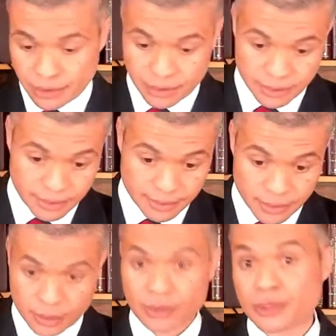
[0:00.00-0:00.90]
to
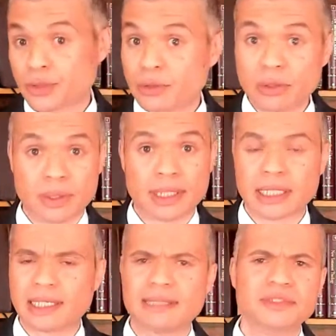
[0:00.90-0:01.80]
do
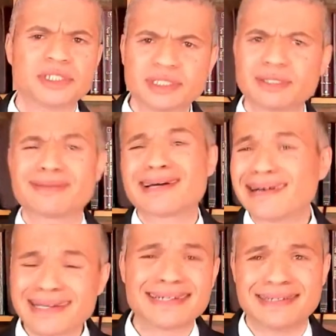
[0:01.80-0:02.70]
schoolwork, I was just
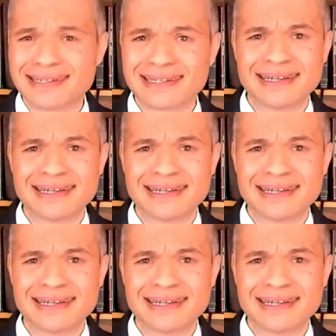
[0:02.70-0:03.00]
tired.